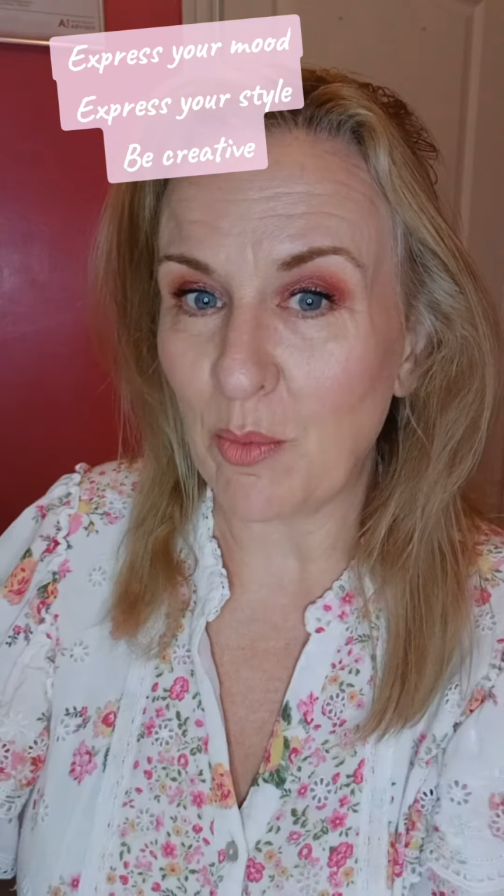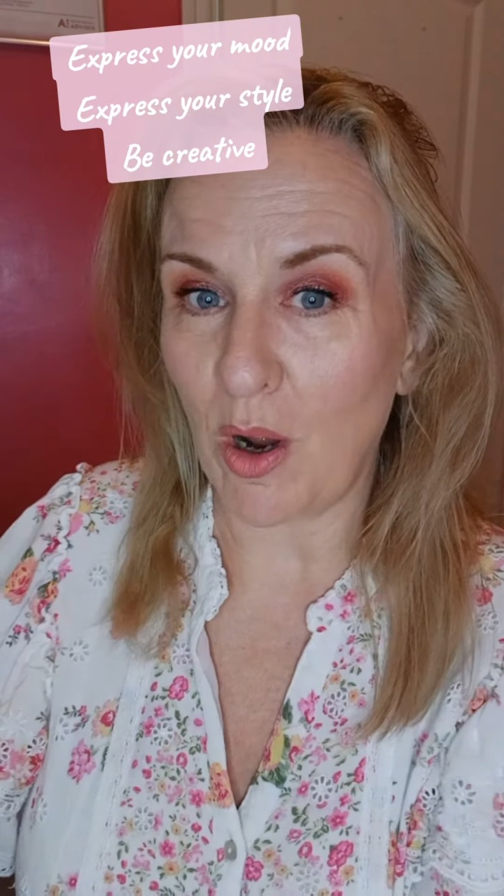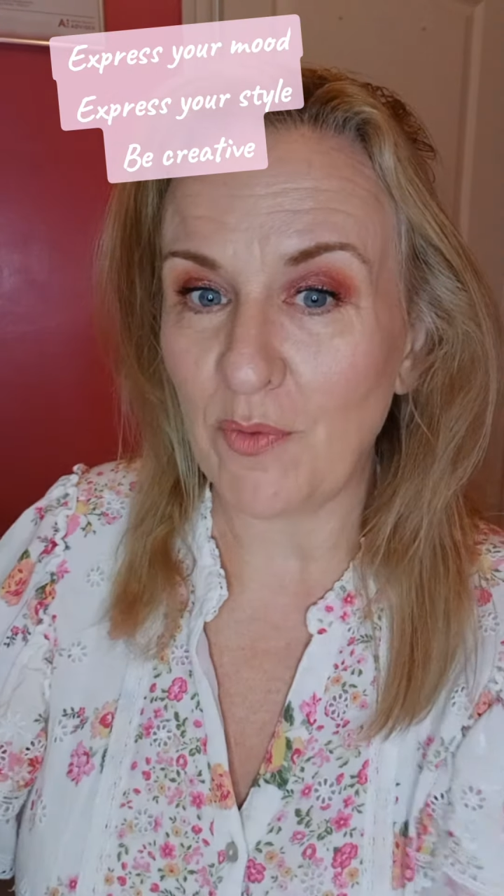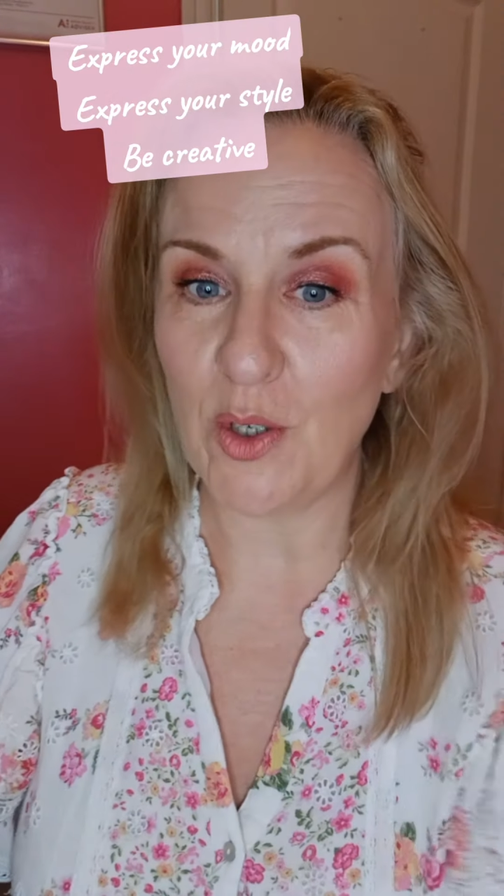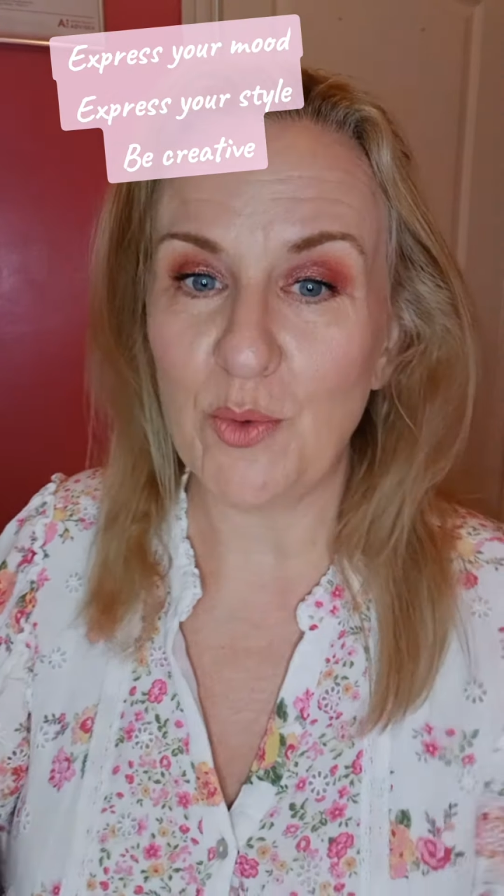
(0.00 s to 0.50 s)
what
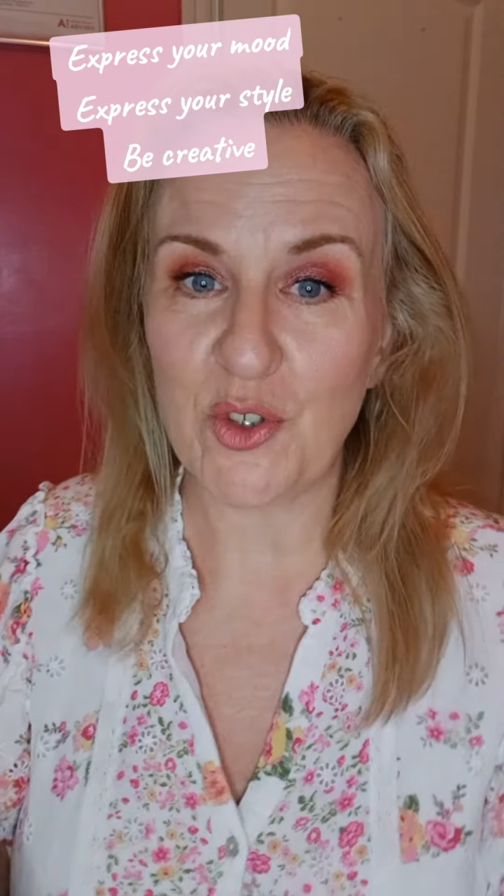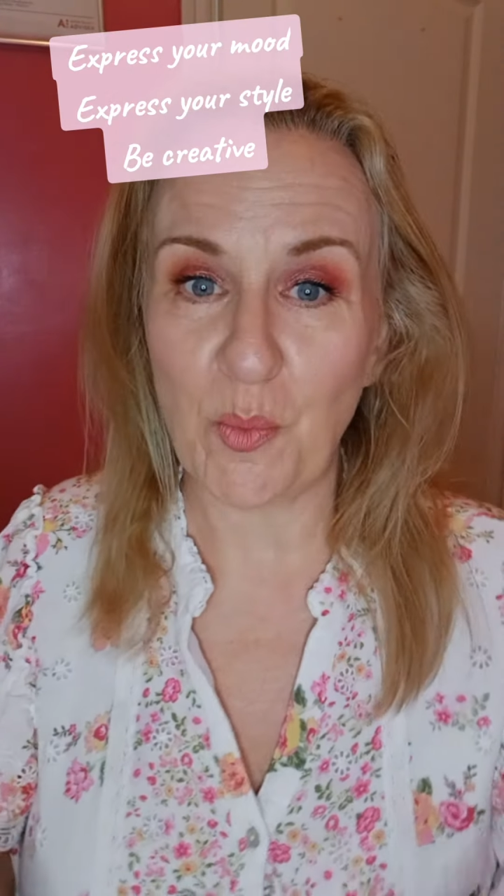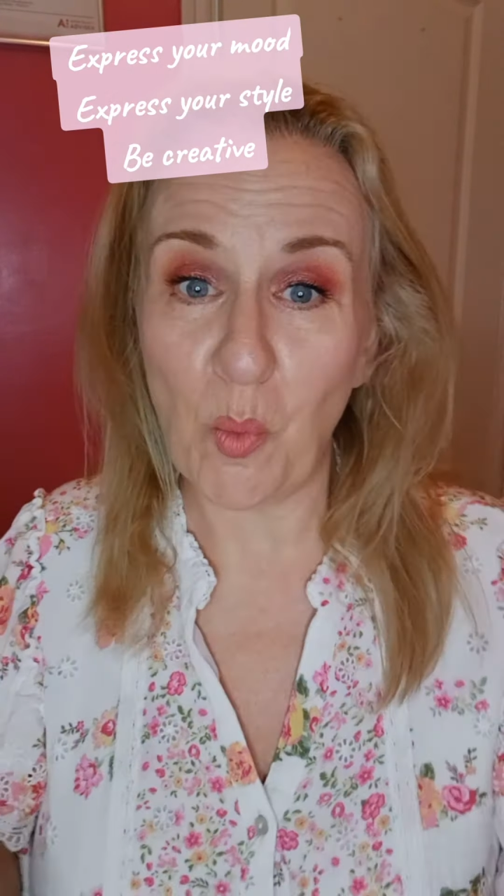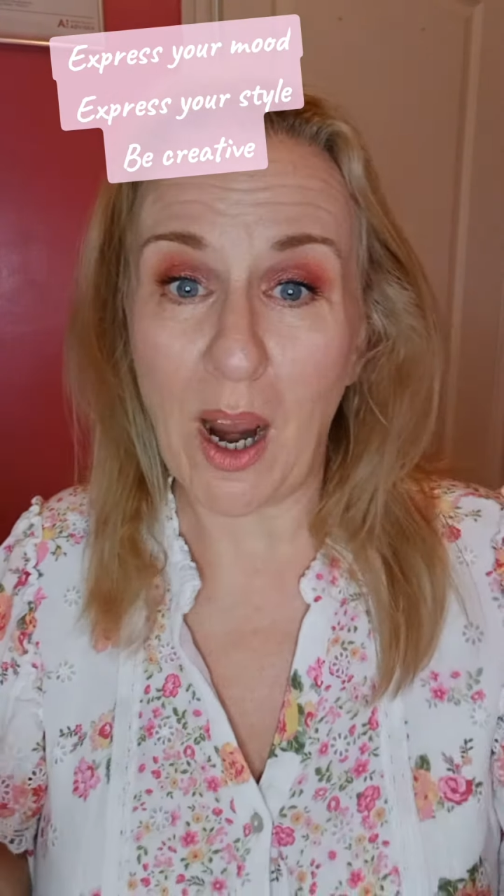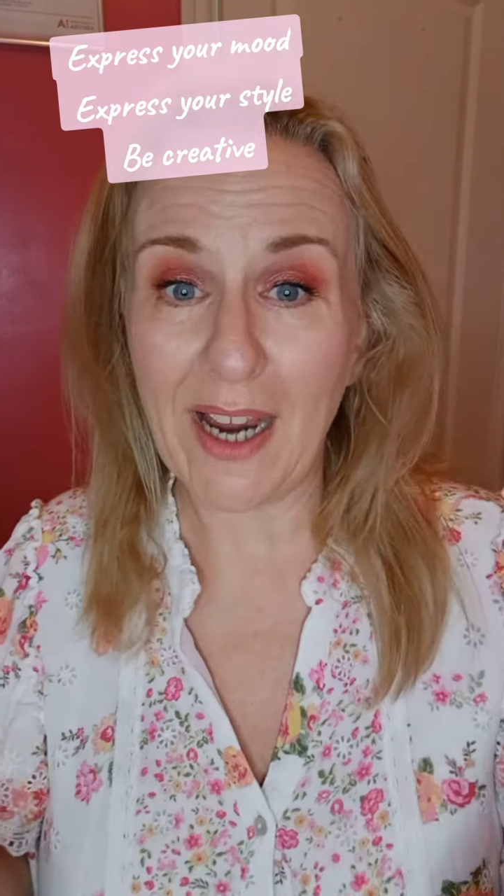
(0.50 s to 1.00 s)
I've used and
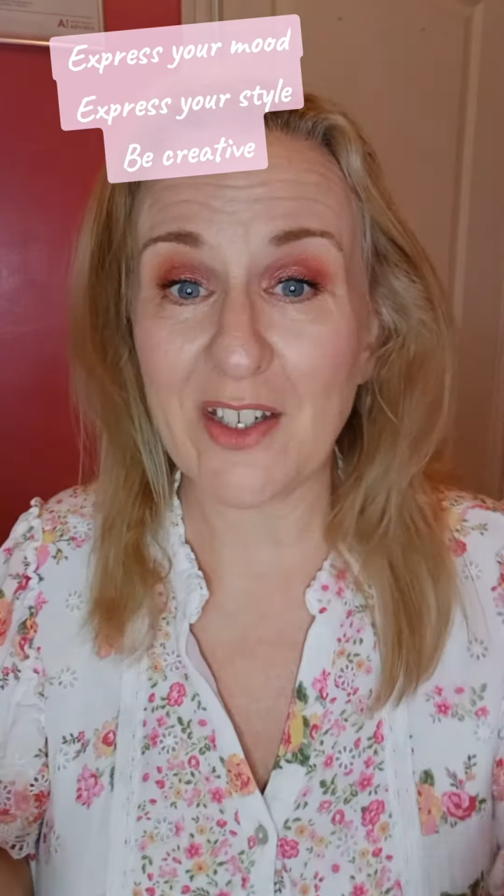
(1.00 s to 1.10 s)
why.